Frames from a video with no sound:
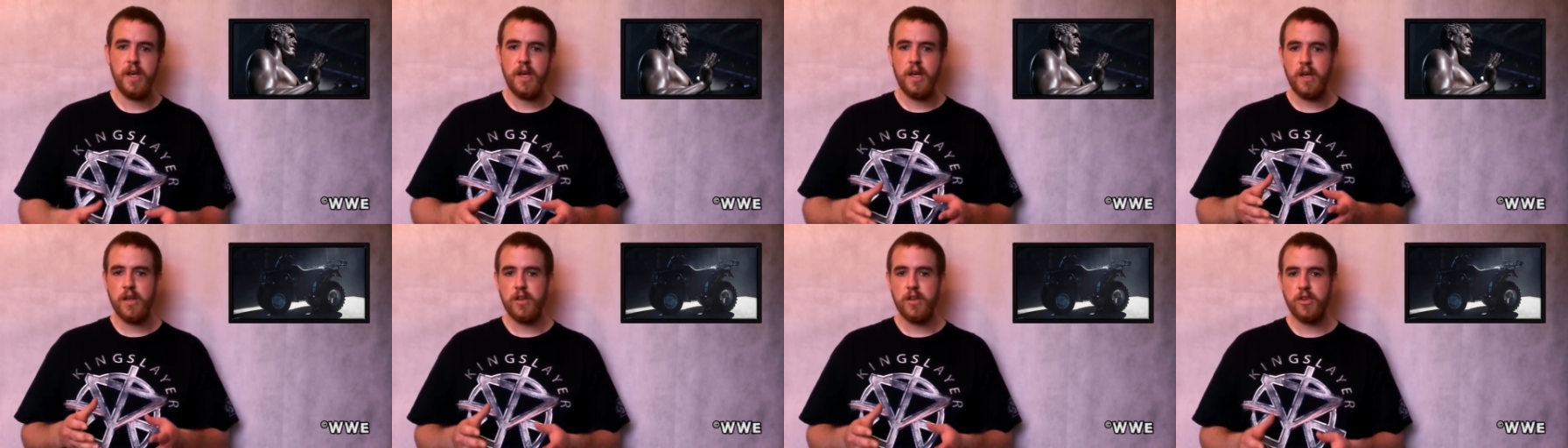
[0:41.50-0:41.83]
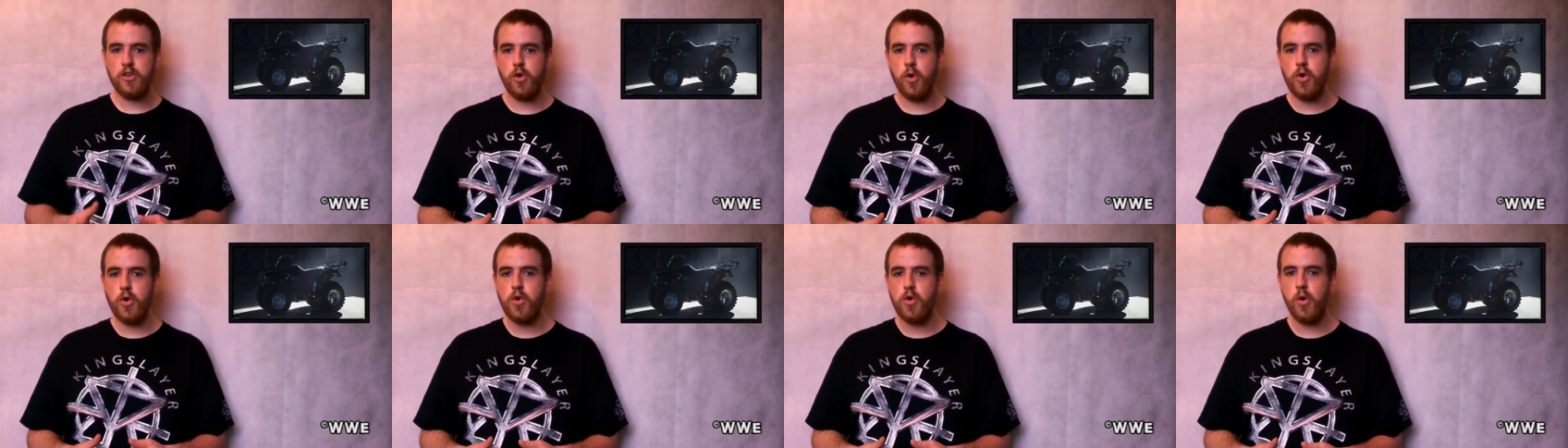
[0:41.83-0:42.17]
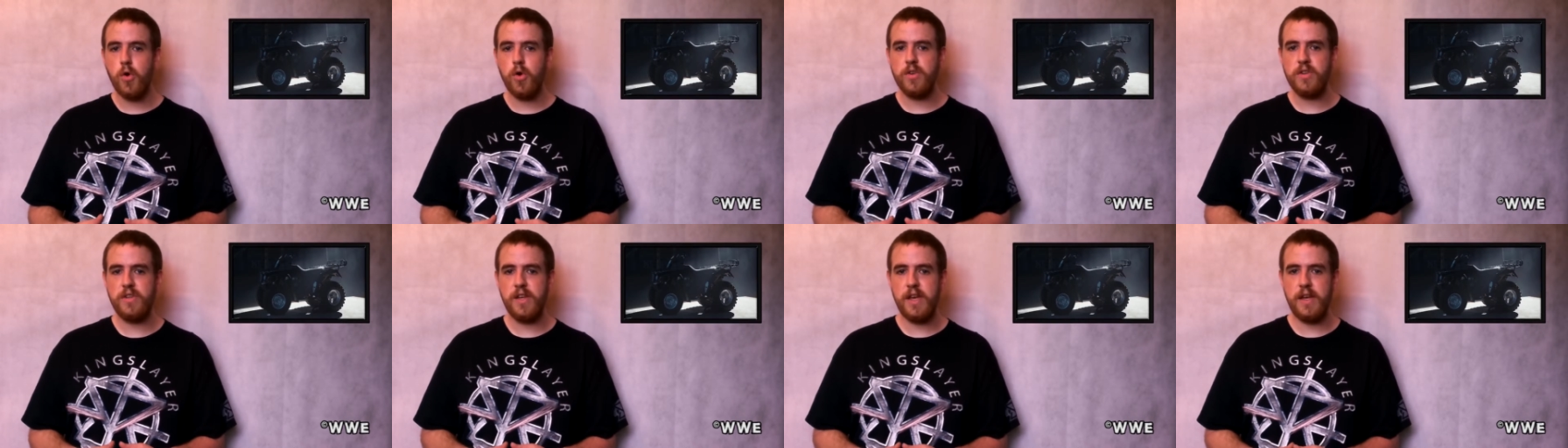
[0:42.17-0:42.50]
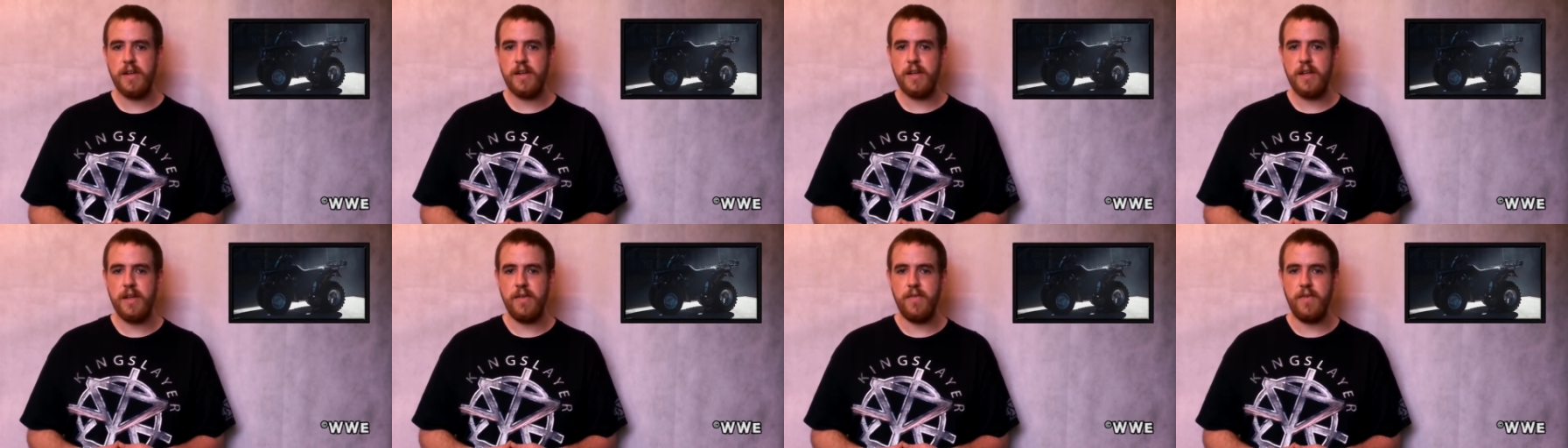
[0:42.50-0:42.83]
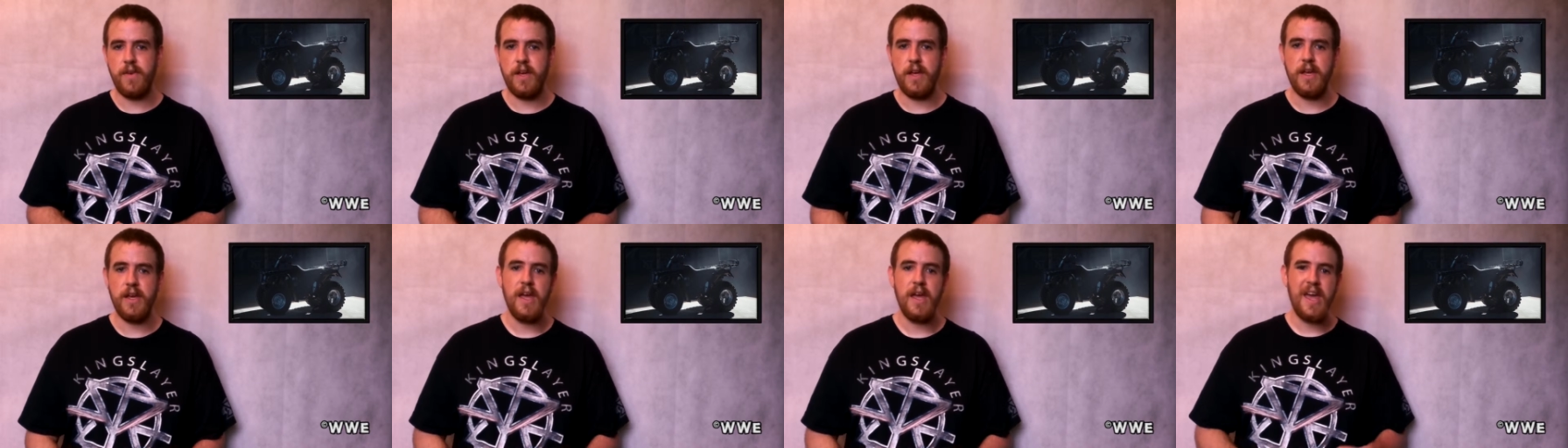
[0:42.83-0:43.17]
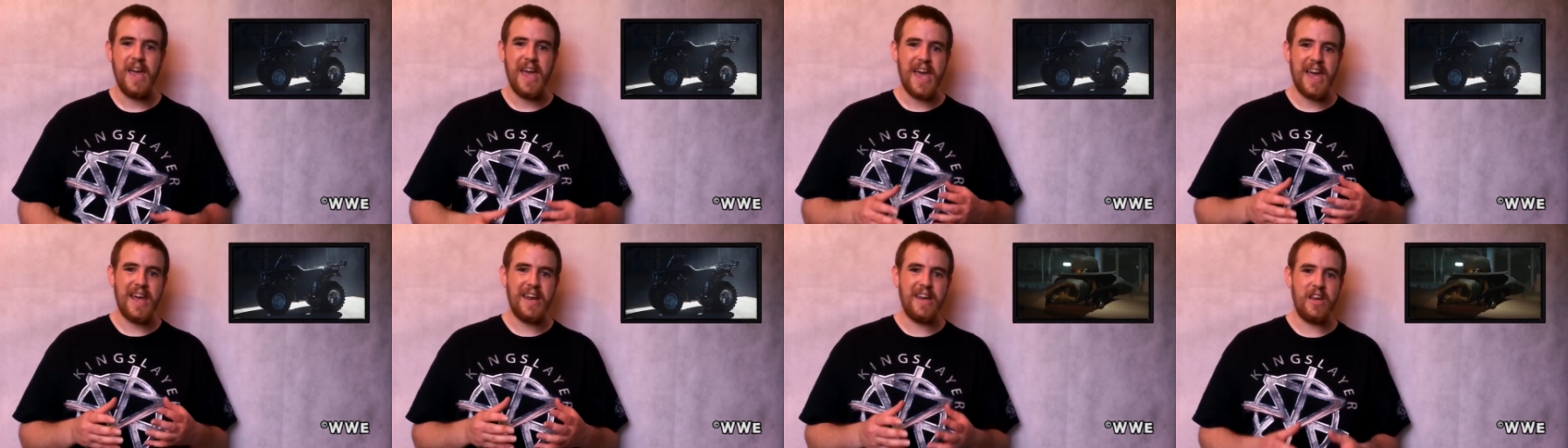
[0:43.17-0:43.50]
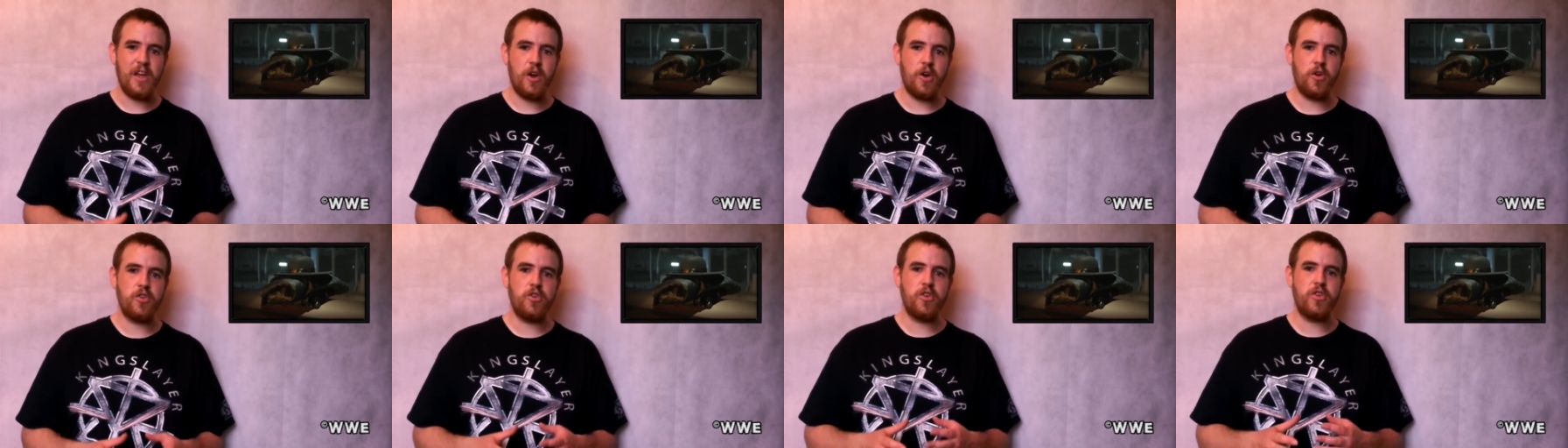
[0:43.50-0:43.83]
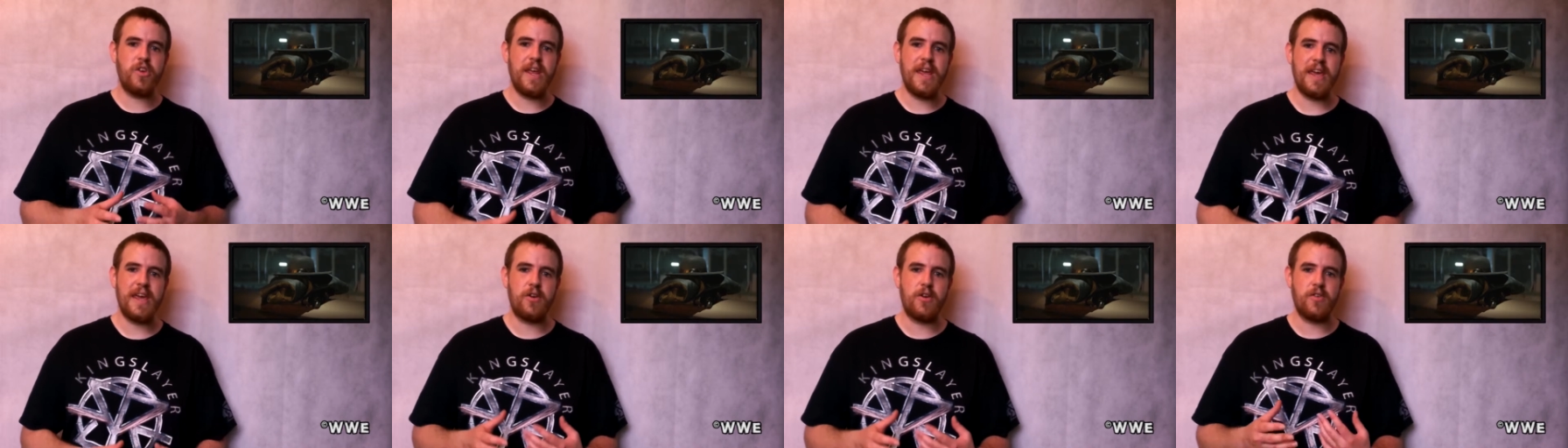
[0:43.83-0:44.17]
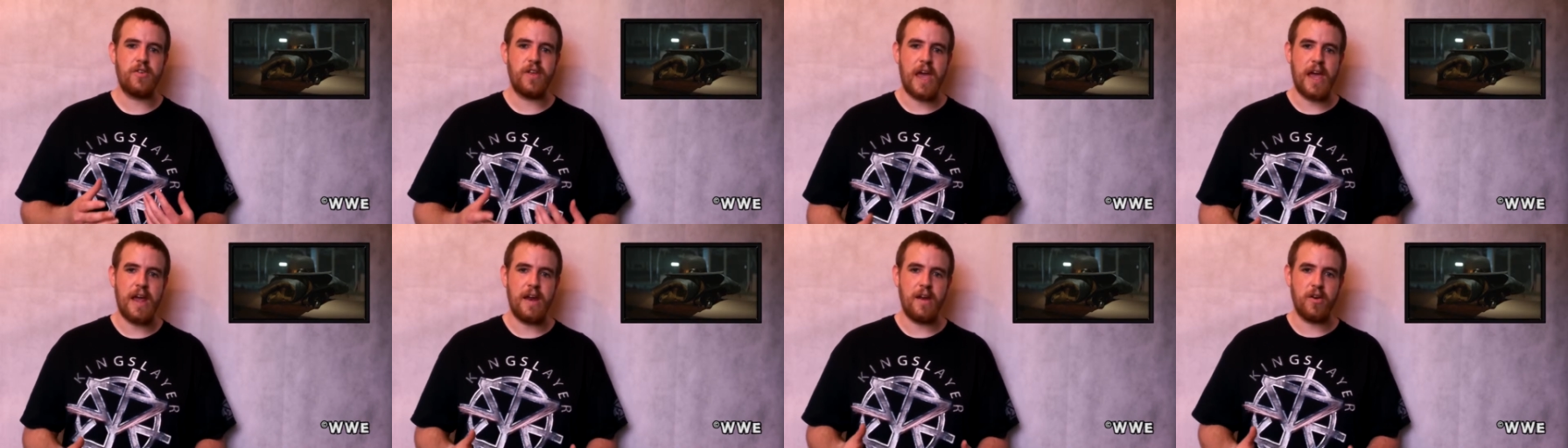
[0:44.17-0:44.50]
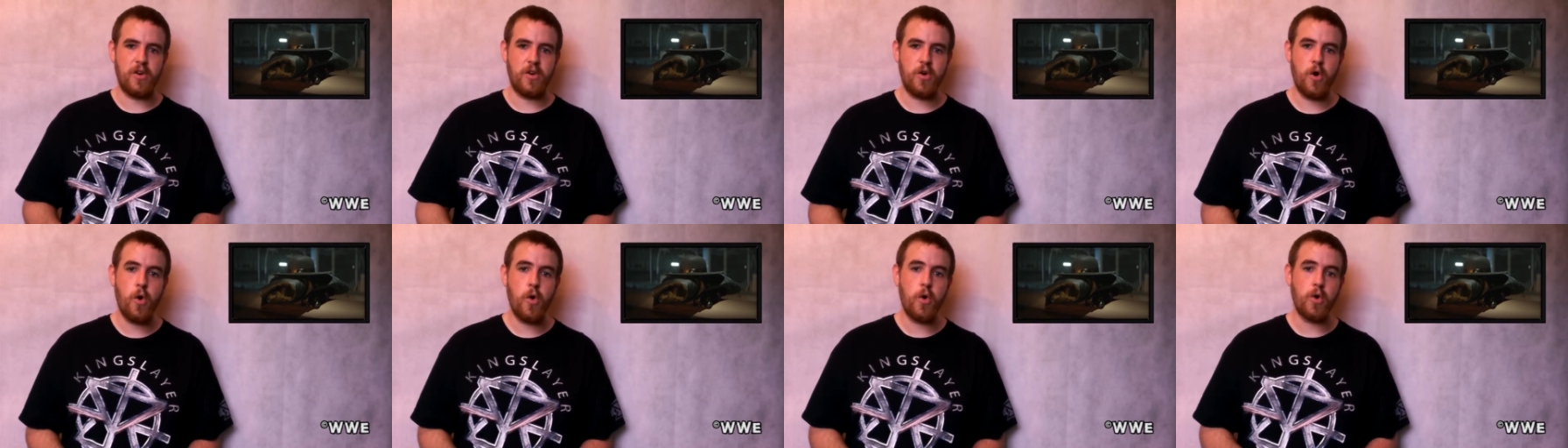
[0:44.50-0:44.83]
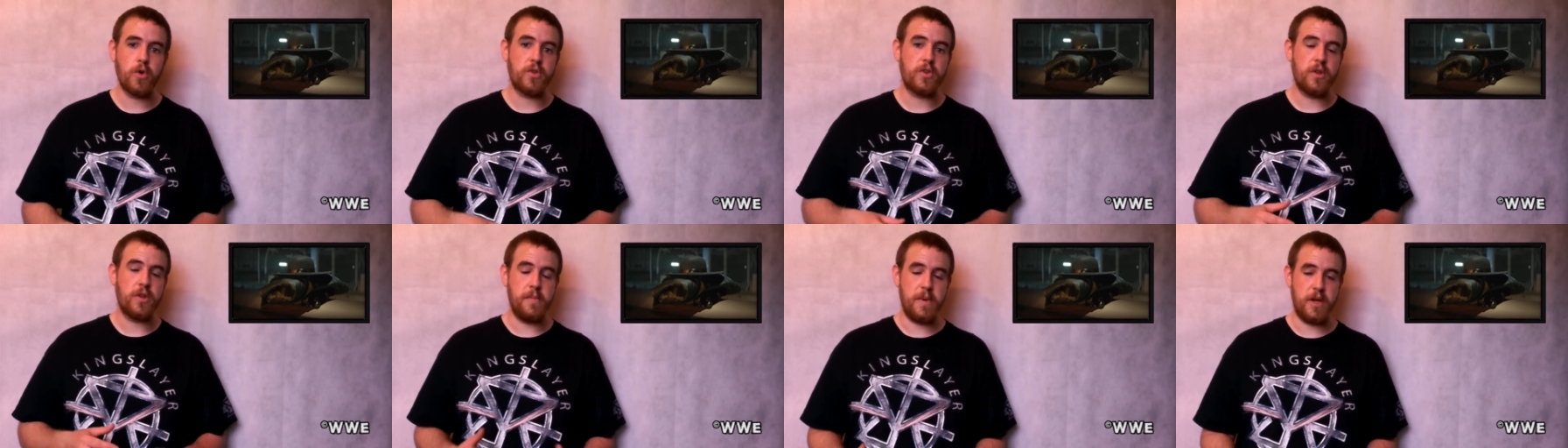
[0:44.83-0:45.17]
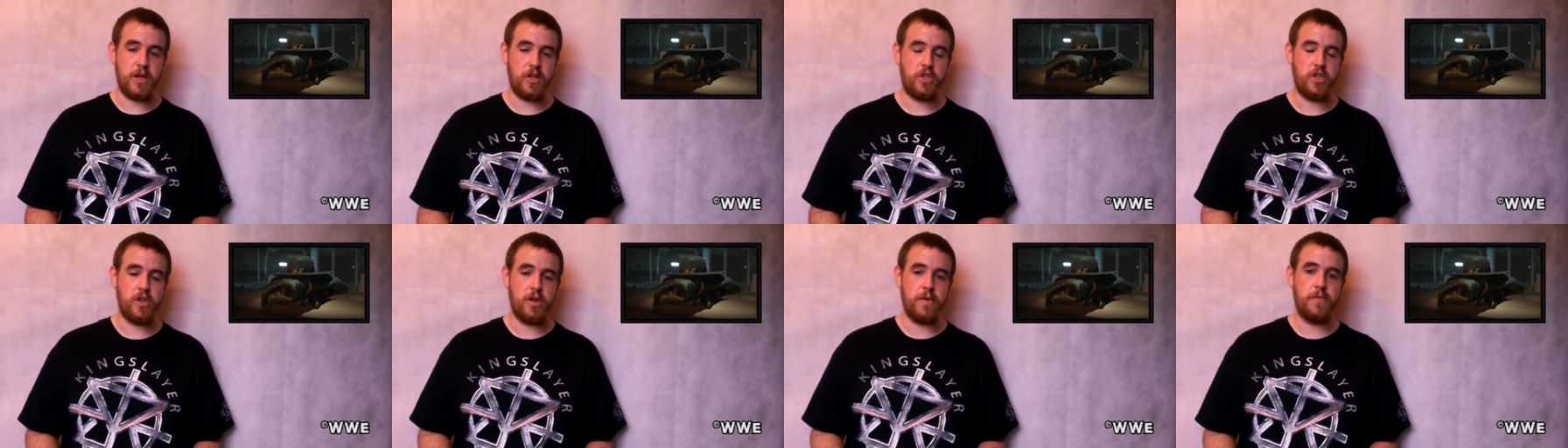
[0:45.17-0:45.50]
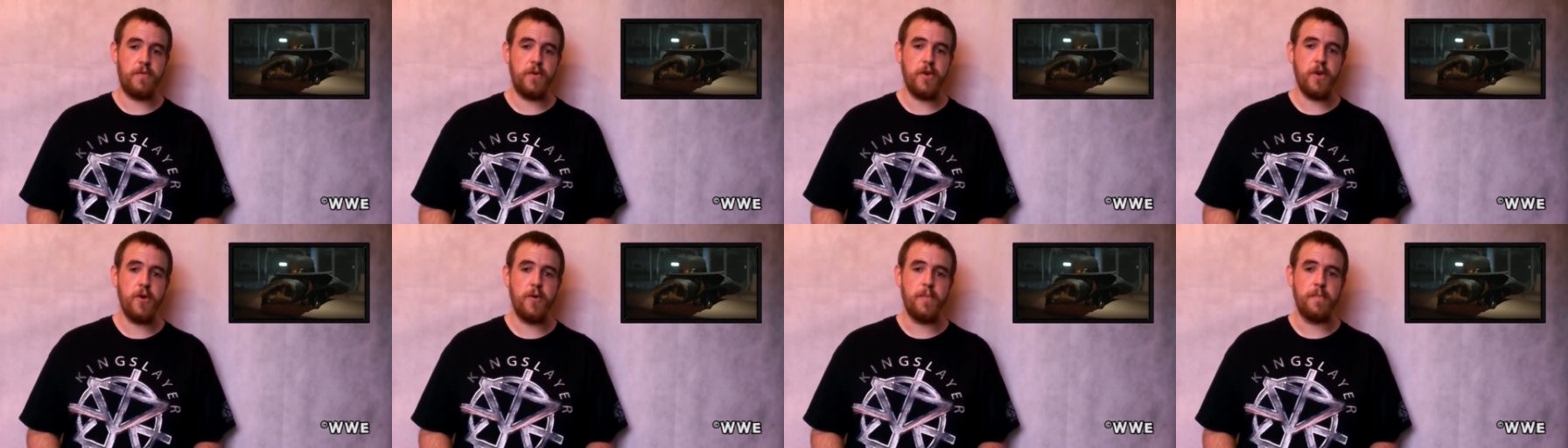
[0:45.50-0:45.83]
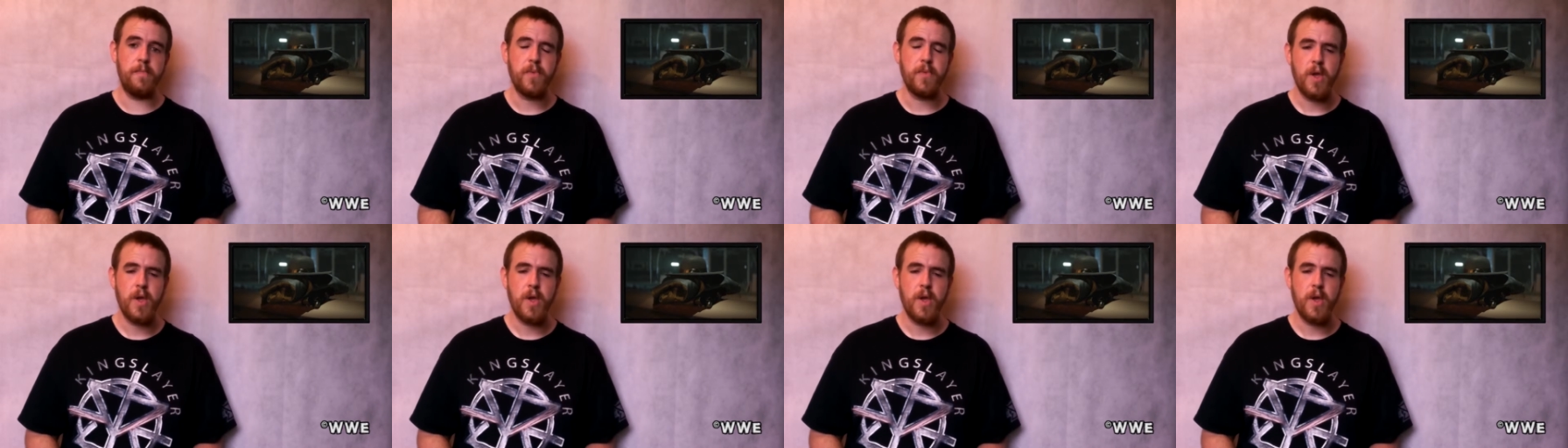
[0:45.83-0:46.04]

Stone Cold's ATV, and The Undertaker's hat and coat, to mention a few.